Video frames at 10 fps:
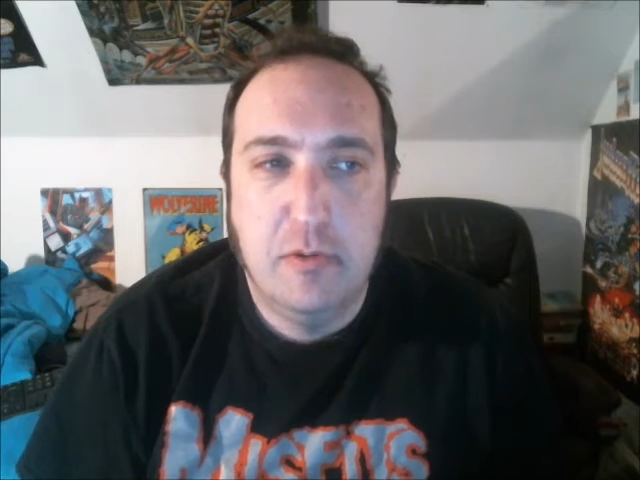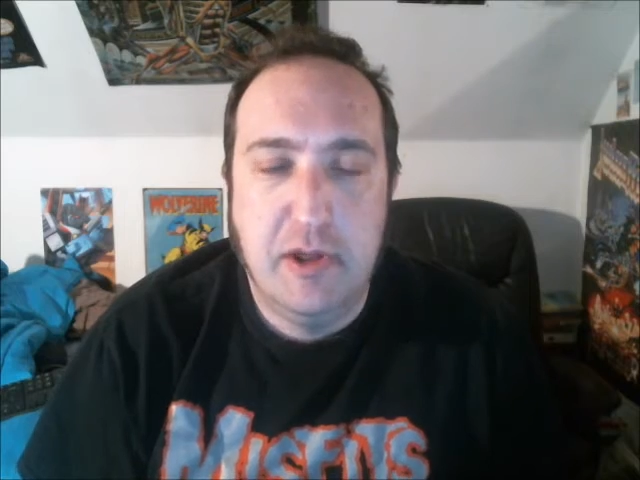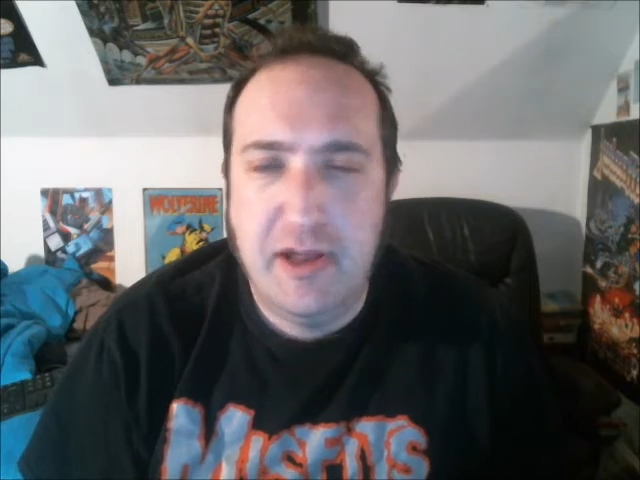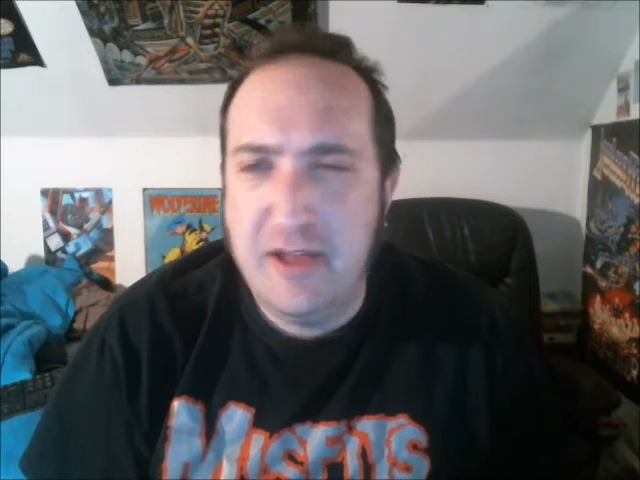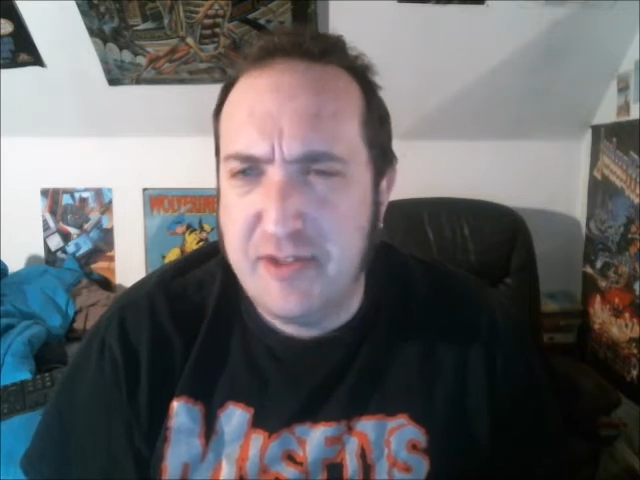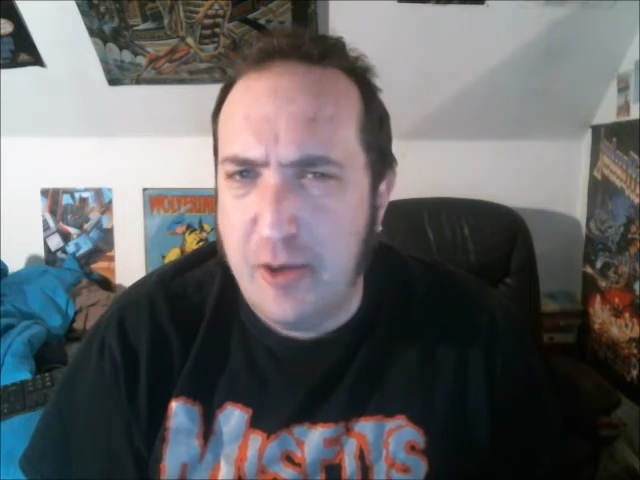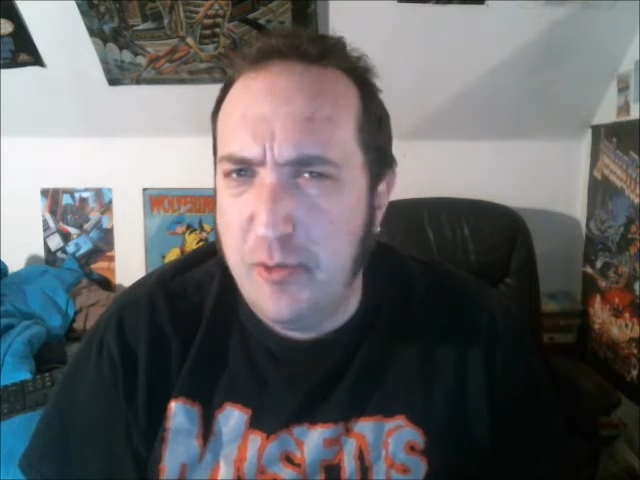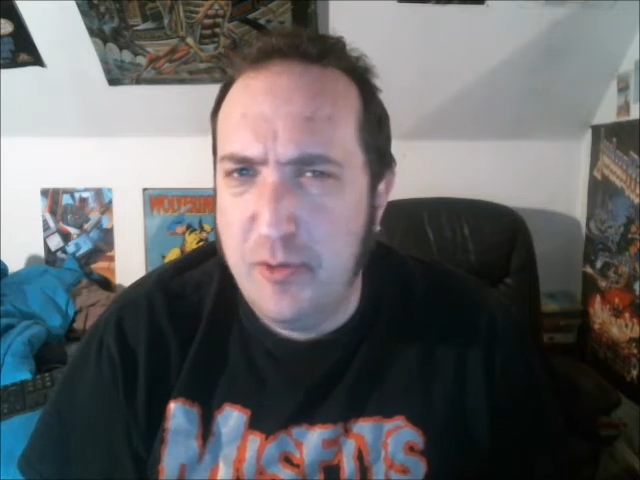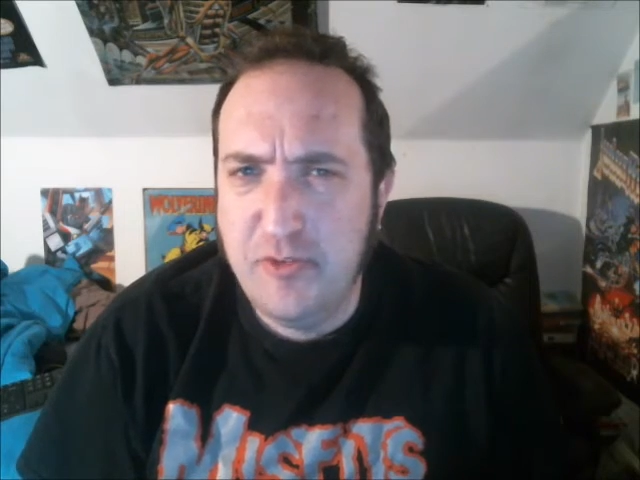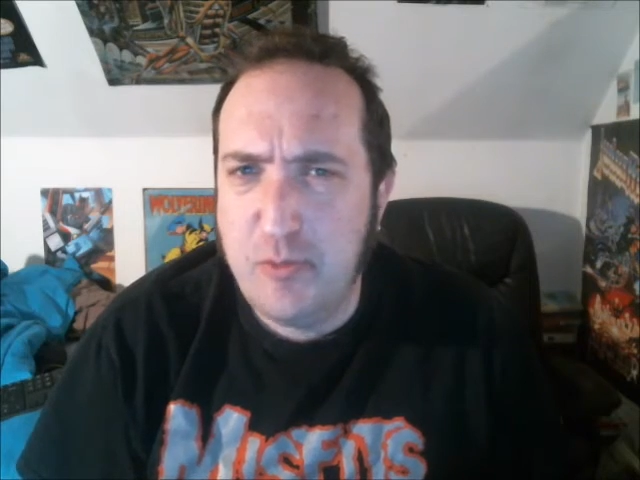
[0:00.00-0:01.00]
And Eisenhower
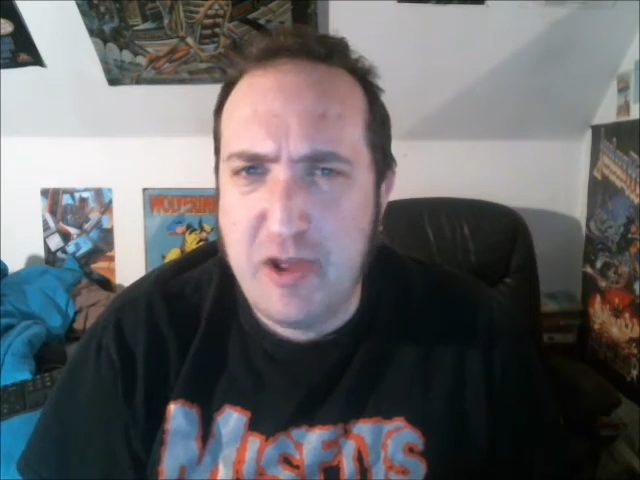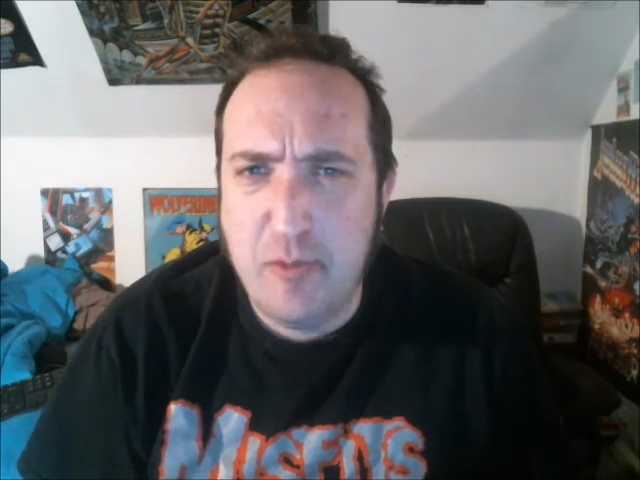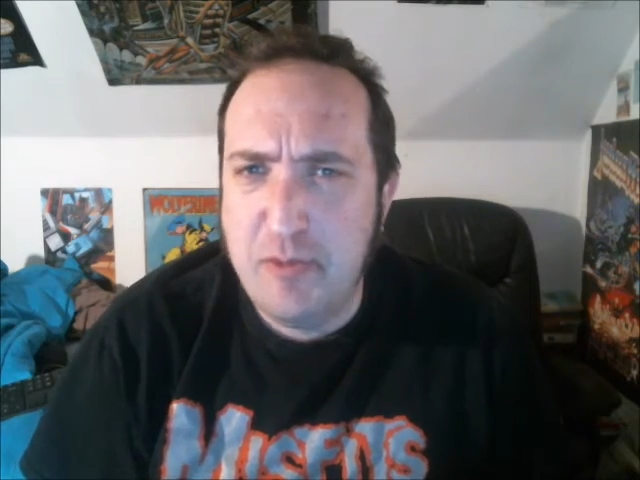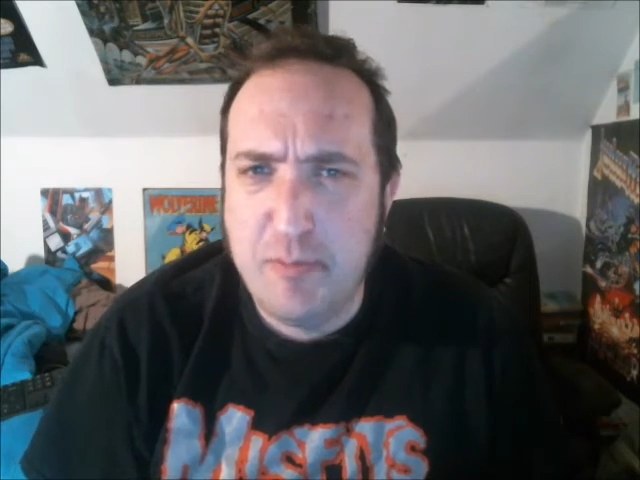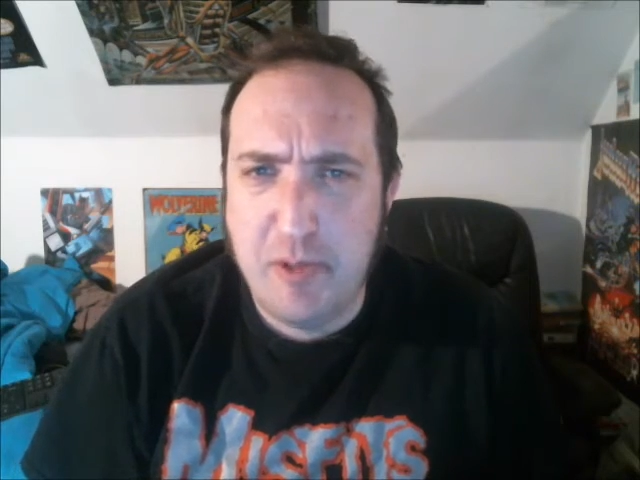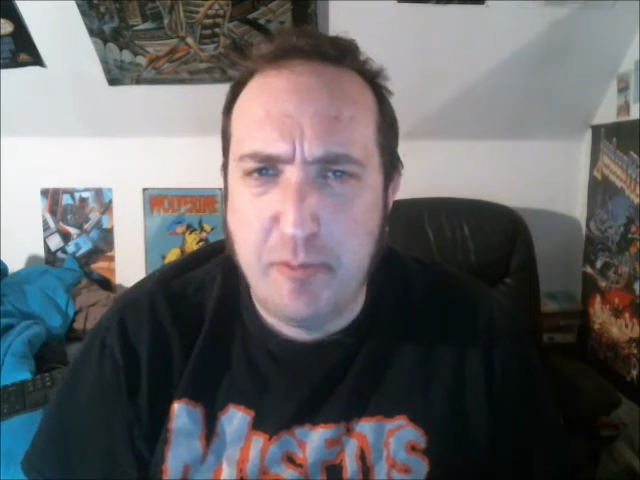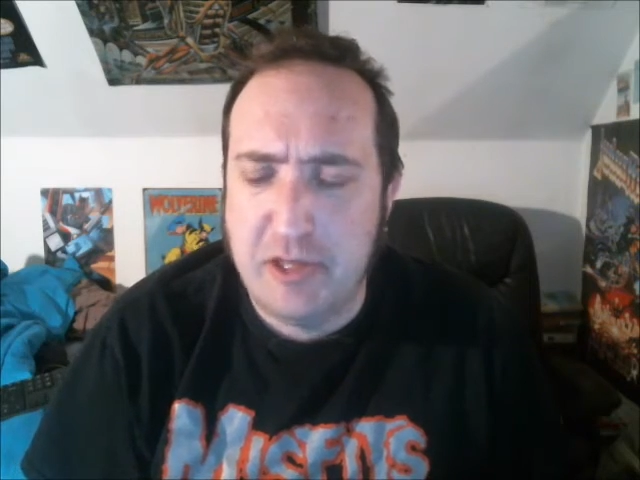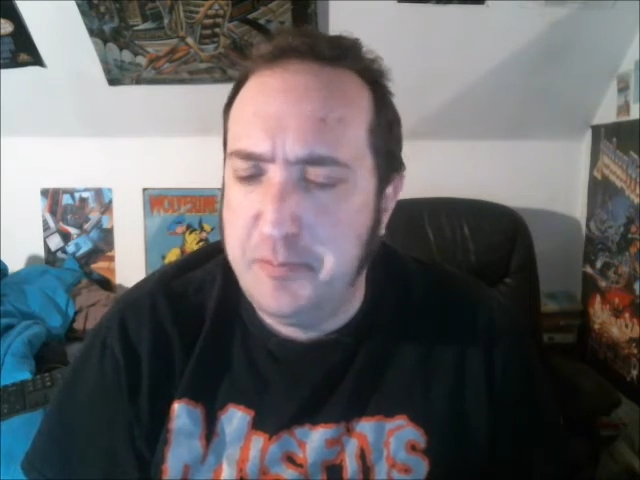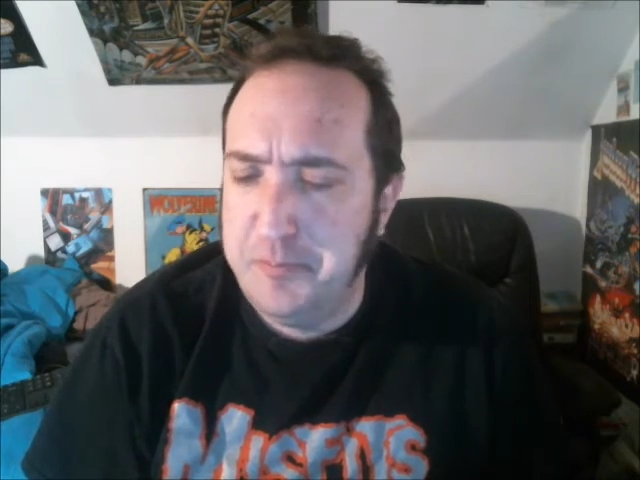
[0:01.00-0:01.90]
was a right-wing Republican.